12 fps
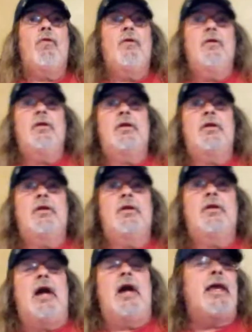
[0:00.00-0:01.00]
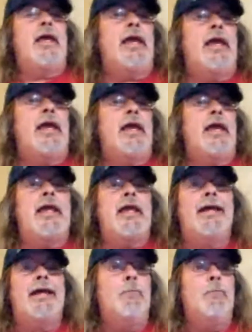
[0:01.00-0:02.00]
got a headache
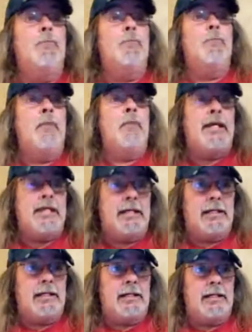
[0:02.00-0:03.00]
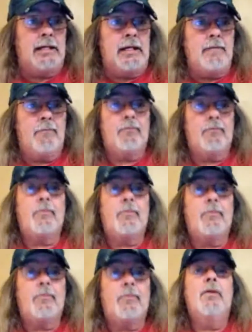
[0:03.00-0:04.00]
immediately
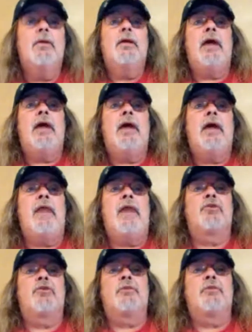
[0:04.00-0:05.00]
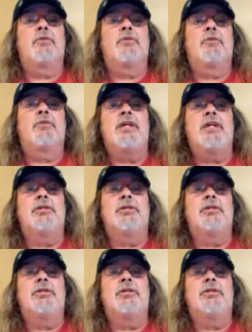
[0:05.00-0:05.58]
after the prevention,